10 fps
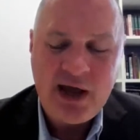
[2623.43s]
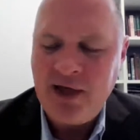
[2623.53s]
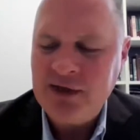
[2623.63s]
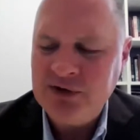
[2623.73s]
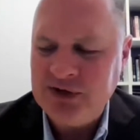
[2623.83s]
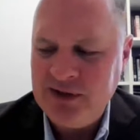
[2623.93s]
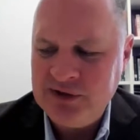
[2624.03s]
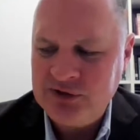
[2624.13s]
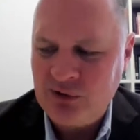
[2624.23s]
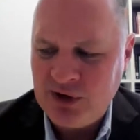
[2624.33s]
And I think you see
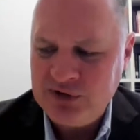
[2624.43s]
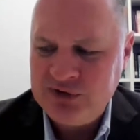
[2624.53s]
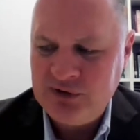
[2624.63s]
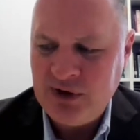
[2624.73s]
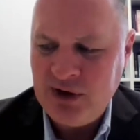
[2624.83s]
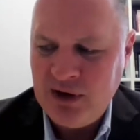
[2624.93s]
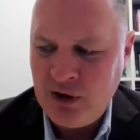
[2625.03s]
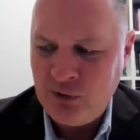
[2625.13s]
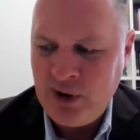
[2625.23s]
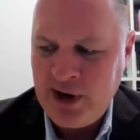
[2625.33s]
this across
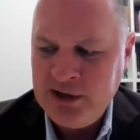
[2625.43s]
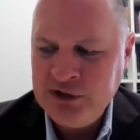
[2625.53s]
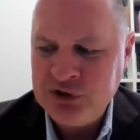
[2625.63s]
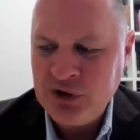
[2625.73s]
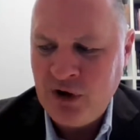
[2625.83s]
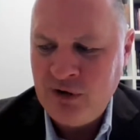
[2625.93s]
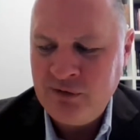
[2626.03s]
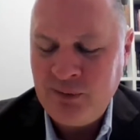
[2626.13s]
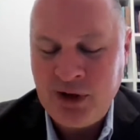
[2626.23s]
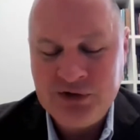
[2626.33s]
a range
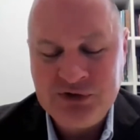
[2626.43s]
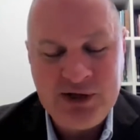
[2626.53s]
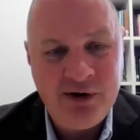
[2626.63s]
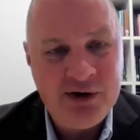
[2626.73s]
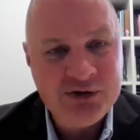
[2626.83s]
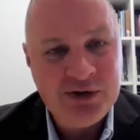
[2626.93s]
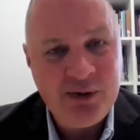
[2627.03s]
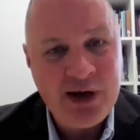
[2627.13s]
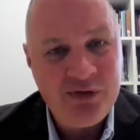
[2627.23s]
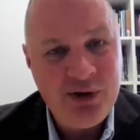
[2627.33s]
of policy areas on
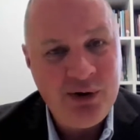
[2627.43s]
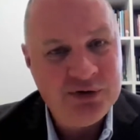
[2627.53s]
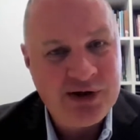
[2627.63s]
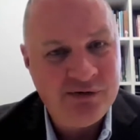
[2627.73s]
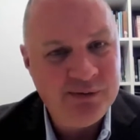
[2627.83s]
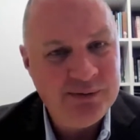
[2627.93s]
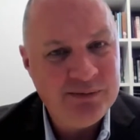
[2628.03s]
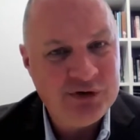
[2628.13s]
the part of the US government.